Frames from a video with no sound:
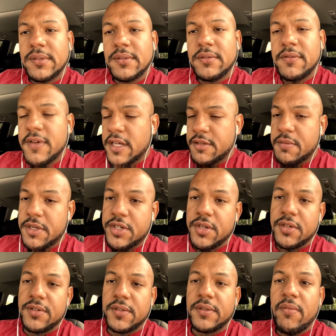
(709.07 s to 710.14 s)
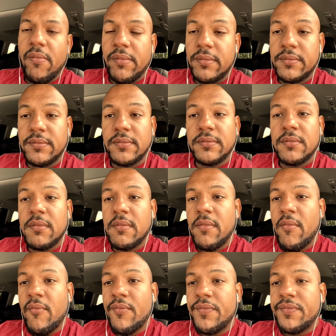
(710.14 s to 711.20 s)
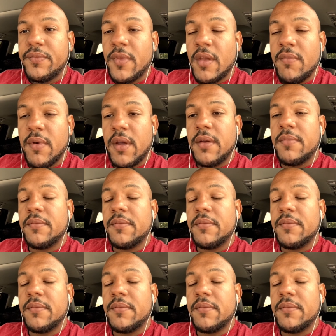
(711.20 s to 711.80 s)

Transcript: affects my children. Right?